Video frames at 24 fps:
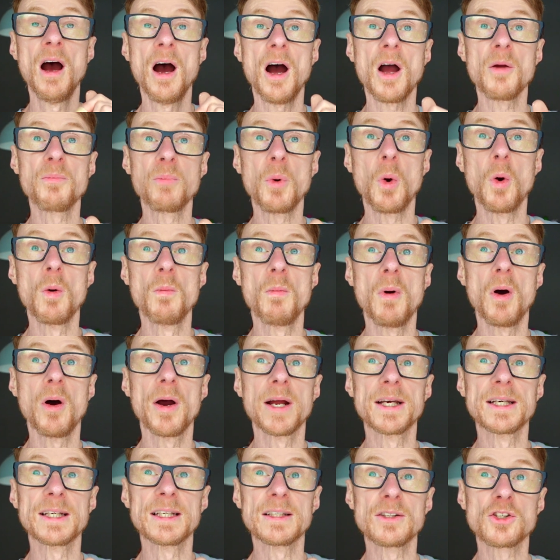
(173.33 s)
I bought
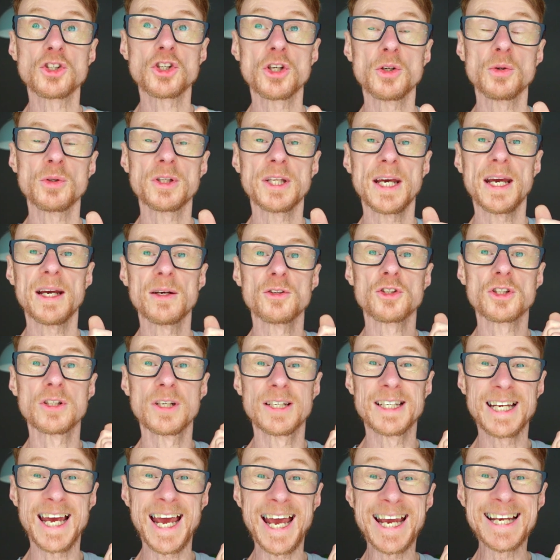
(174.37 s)
mine in
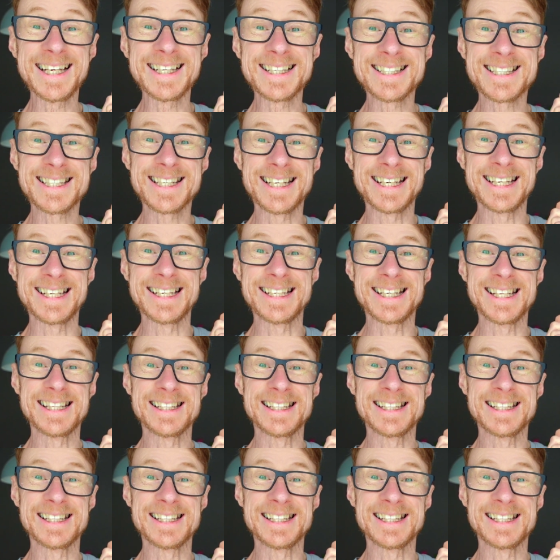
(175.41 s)
2018